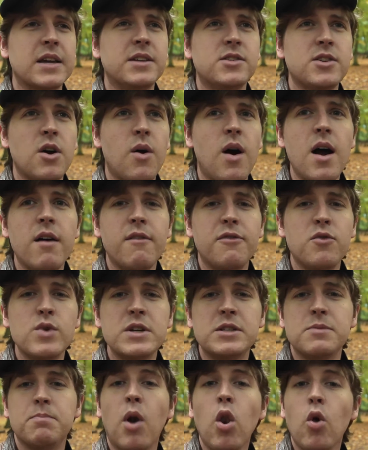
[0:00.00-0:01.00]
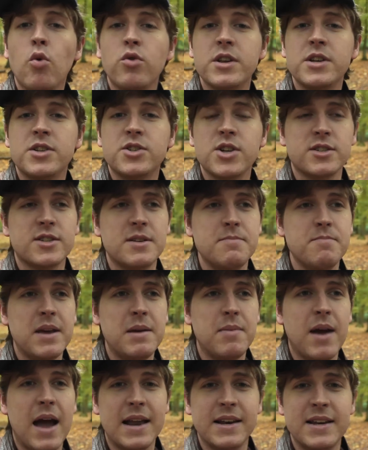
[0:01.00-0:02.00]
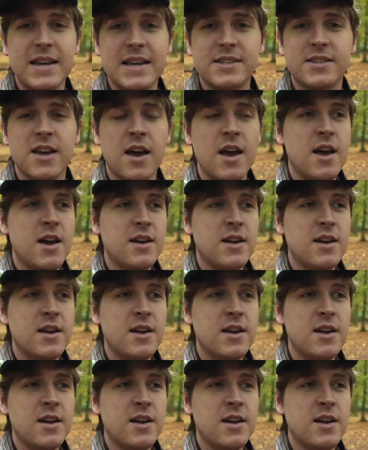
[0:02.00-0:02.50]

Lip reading: and so I've always applauded Justin Bieber and his